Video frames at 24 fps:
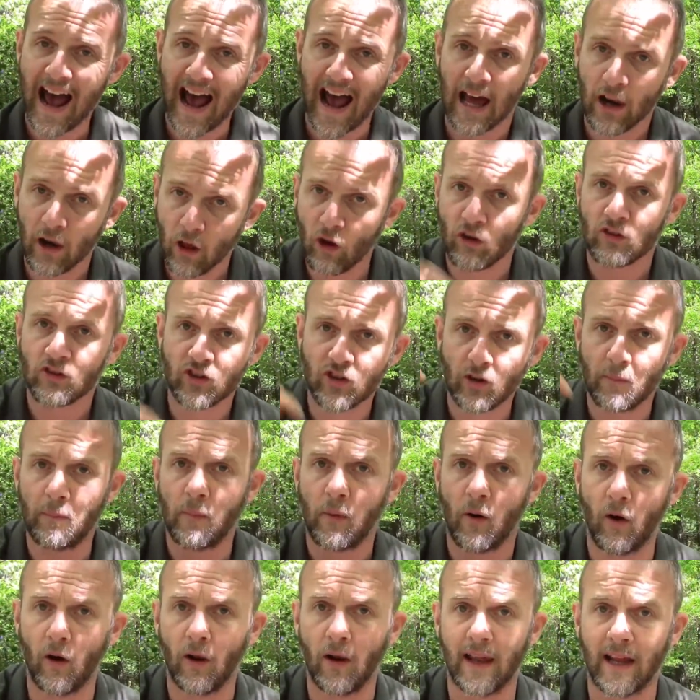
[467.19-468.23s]
I'll also
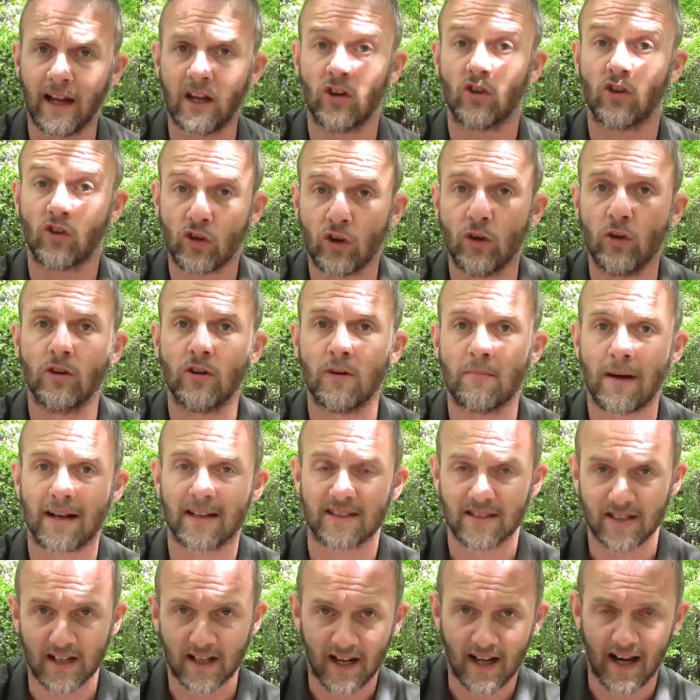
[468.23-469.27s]
put a link to the
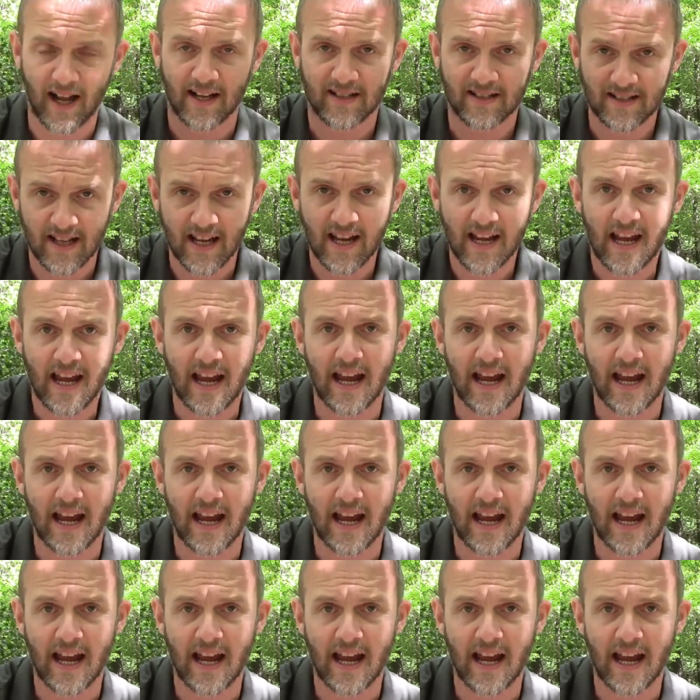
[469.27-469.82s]
masterclass